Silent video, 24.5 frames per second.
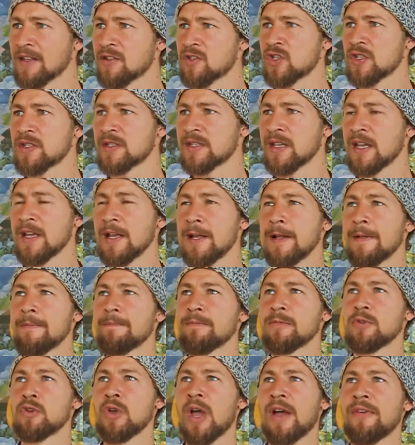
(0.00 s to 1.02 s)
It's just
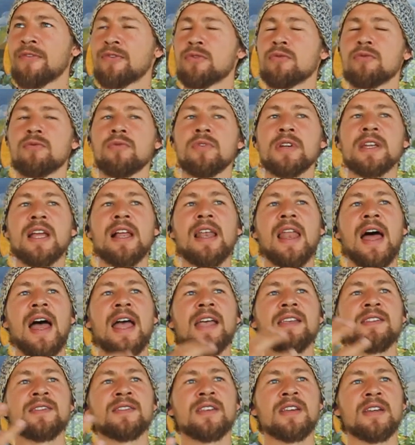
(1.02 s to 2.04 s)
you have to
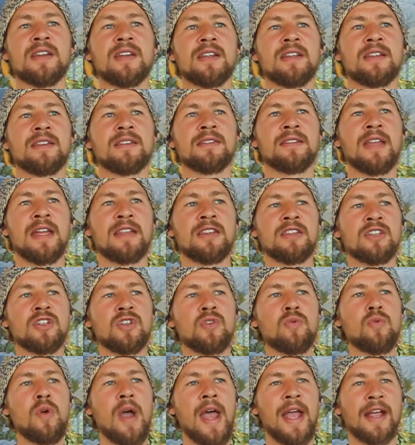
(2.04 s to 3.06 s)
realize that
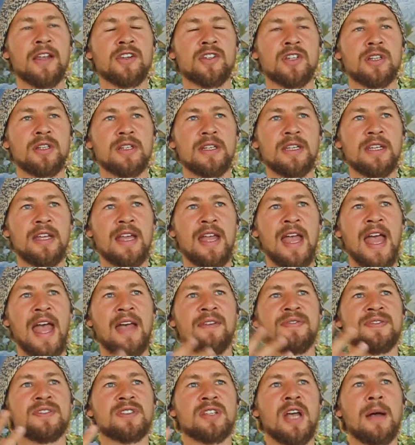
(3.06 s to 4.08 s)
you actually
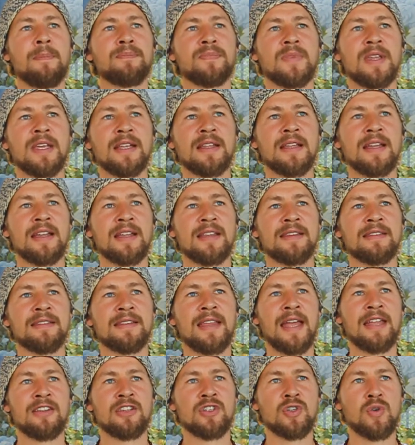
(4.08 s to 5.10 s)
have something
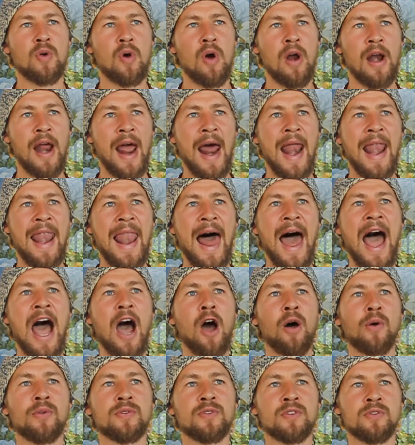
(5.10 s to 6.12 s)
that you are
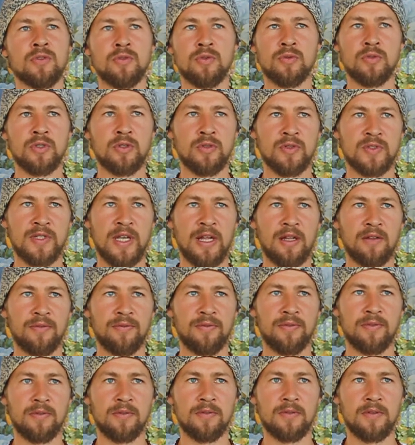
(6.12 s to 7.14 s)
allowed to do
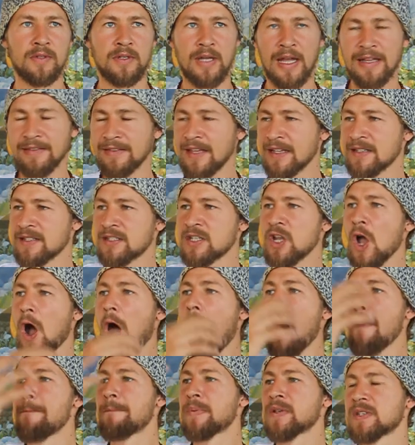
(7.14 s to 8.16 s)
yourself. And that's the
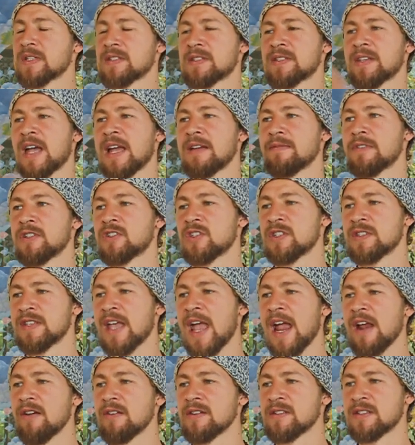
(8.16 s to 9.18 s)
opposite sign, which is
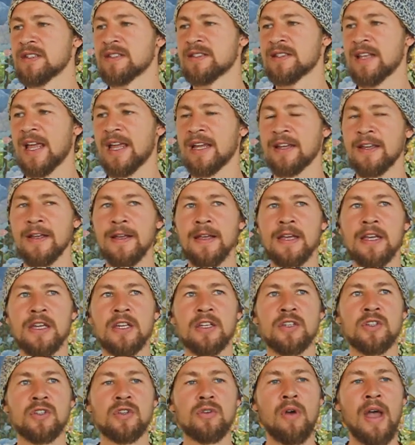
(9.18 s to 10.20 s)
Aries. It's like
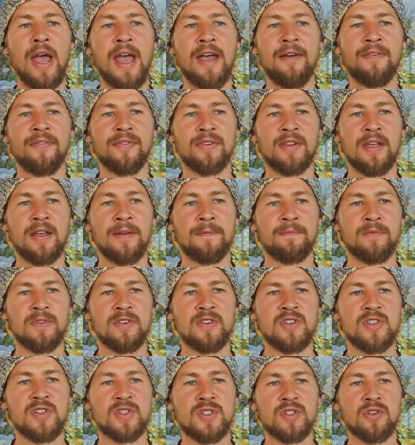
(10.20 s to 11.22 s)
you have the
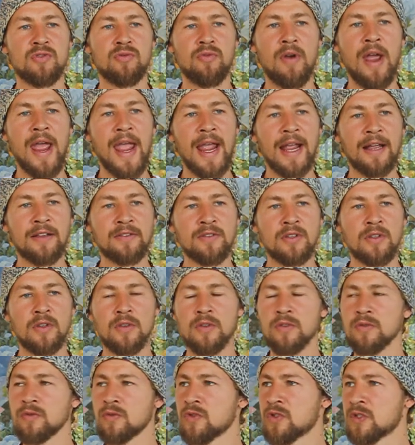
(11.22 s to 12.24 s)
strength
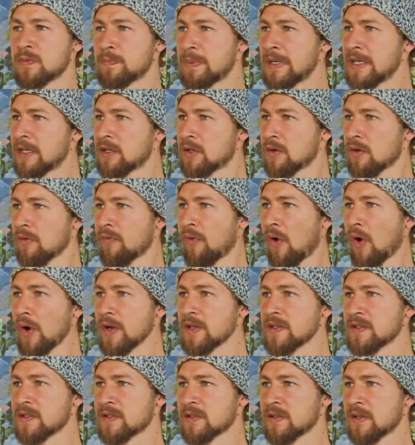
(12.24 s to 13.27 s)
to speak your
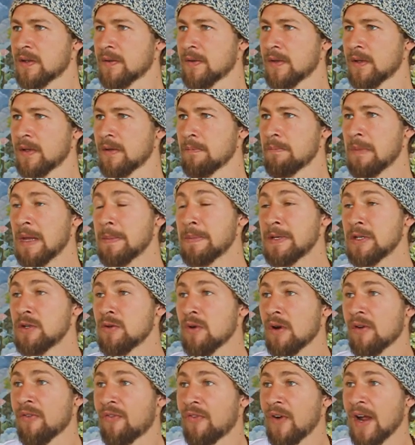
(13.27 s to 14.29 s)
voice. Maybe
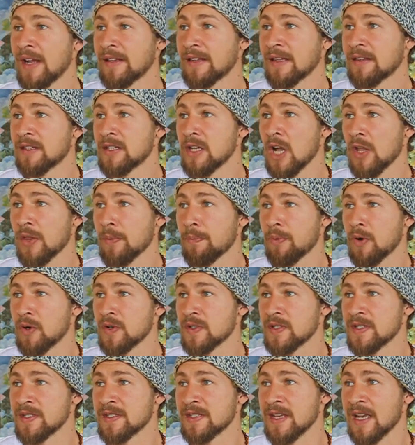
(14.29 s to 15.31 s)
you're afraid that the other
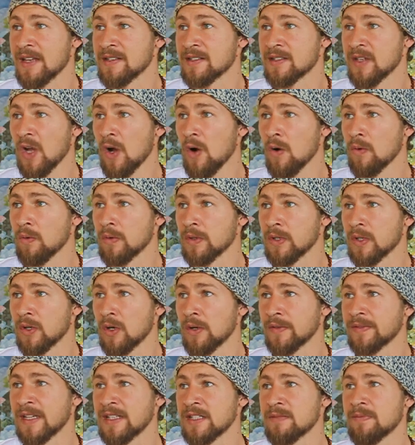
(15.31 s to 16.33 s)
person says no, you
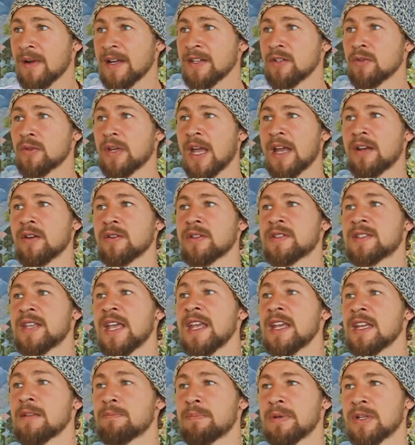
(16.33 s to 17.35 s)
know, and that's why you cannot
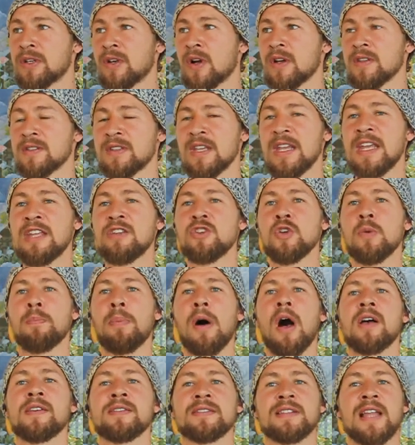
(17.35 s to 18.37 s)
say it, because in your
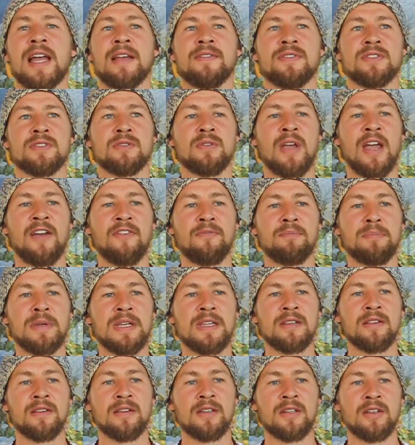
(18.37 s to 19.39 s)
past lives you have
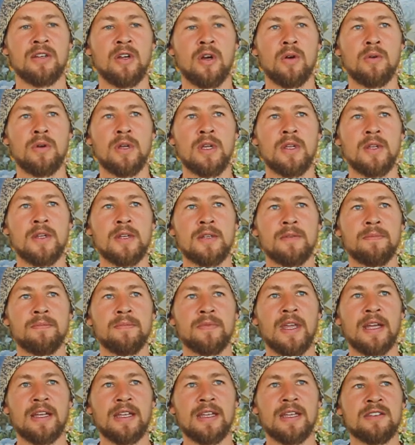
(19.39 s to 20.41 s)
been, you know,
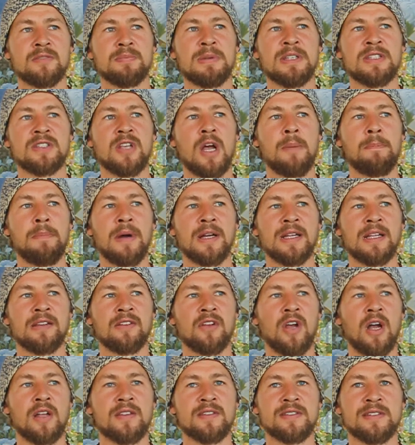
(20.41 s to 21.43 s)
like with somebody
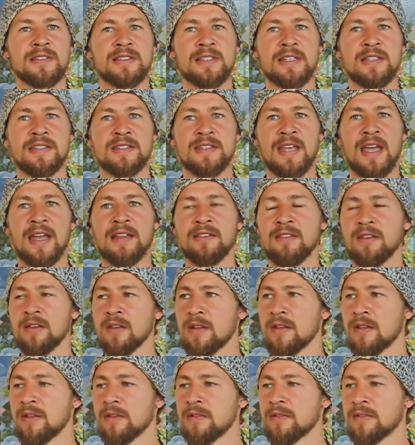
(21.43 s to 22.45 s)
that constantly said,
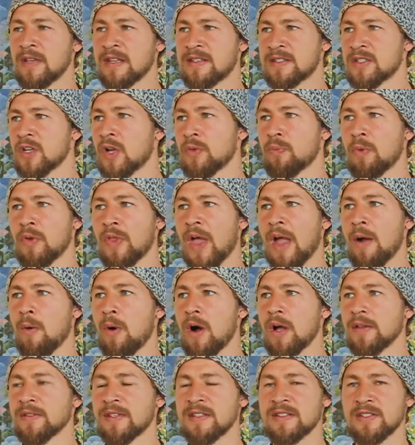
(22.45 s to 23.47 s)
that's not what I
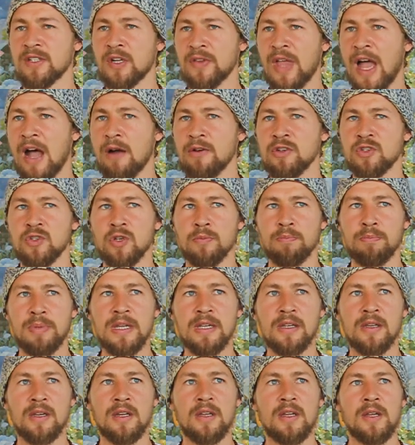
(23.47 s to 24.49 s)
want, that's not how it should
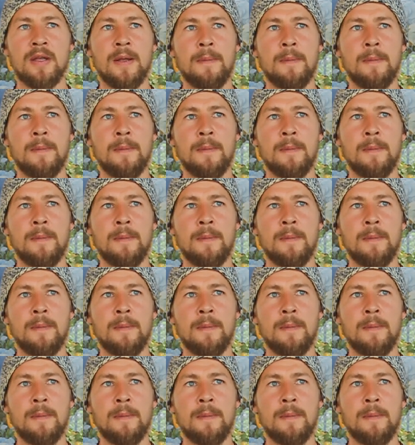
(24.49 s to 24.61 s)
be.